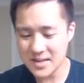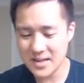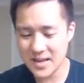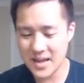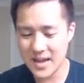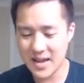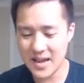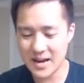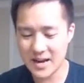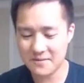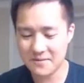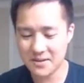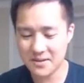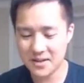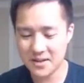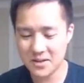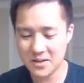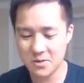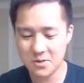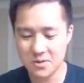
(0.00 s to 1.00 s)
And I feel
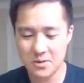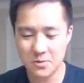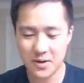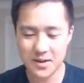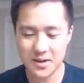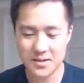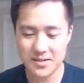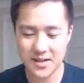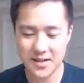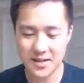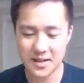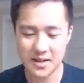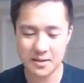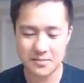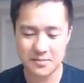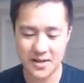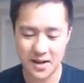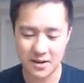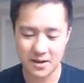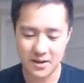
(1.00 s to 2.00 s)
like usually when a set
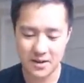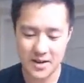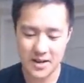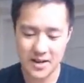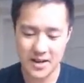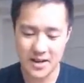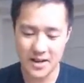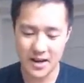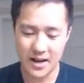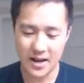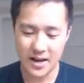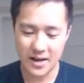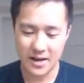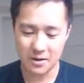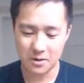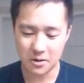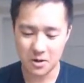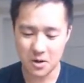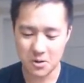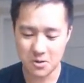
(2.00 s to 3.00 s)
comes out,
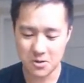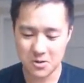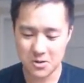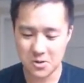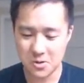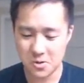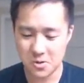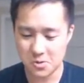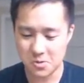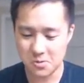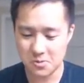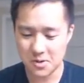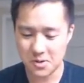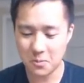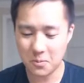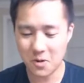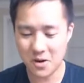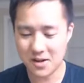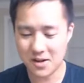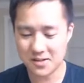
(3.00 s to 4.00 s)
I'll go to
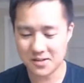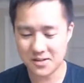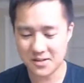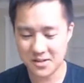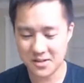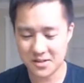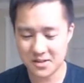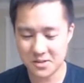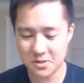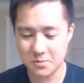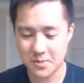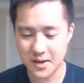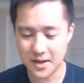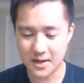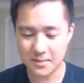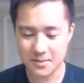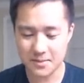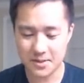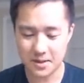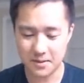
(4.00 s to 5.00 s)
somewhere else just to pick
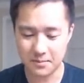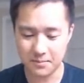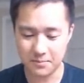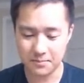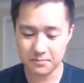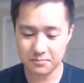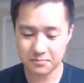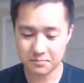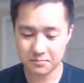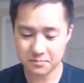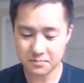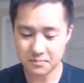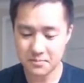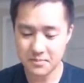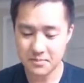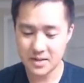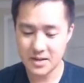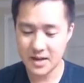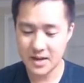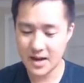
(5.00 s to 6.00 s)
up some
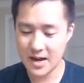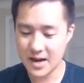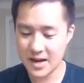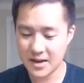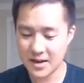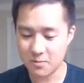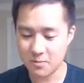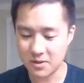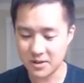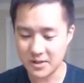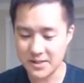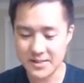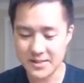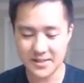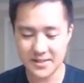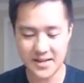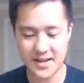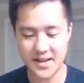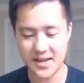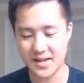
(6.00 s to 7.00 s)
on release
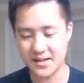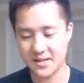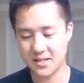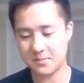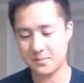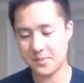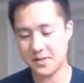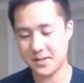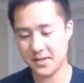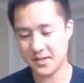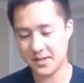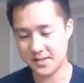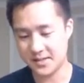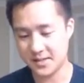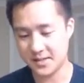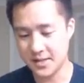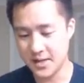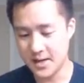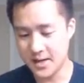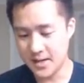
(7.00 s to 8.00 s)
day, just
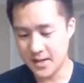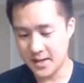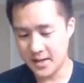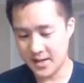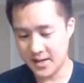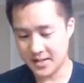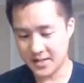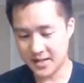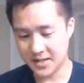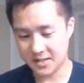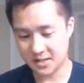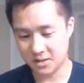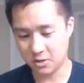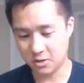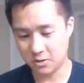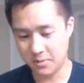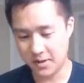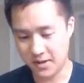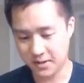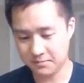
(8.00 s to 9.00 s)
because it takes a little bit